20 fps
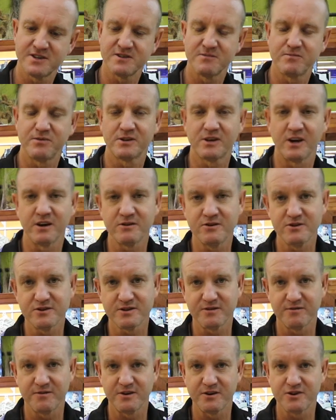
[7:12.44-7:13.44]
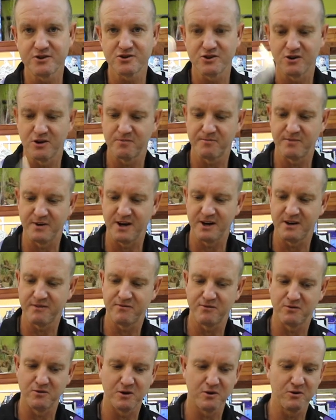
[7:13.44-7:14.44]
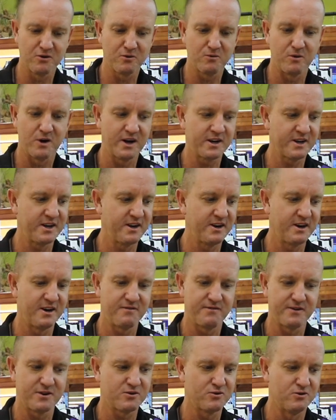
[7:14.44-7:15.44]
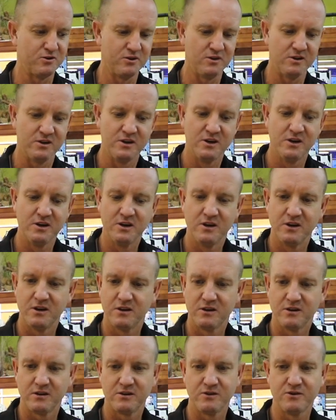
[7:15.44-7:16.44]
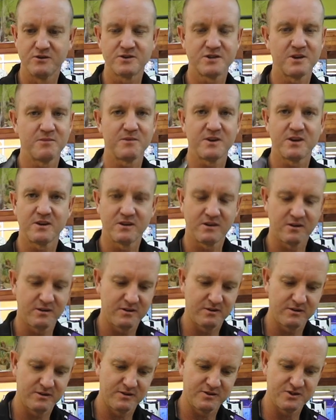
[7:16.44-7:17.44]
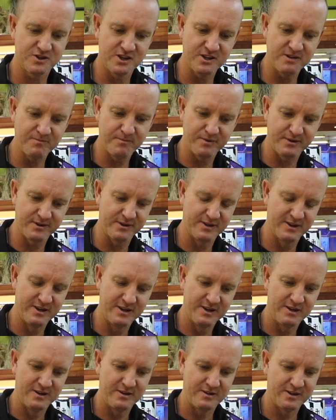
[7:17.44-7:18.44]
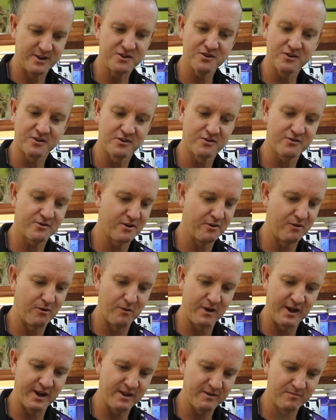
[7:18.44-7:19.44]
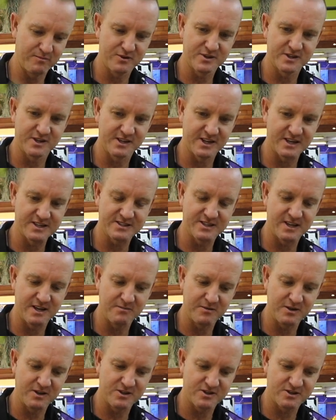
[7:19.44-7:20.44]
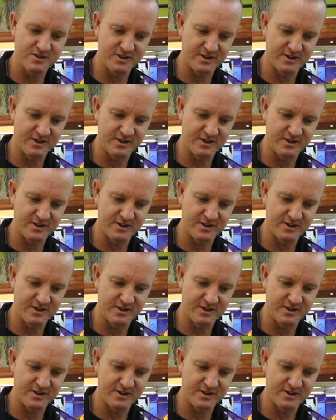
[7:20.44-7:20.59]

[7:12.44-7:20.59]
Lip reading: simple. Don't use a very sharp knife or a good quality knife at all. Use something cheap that you can throw away, because it does damage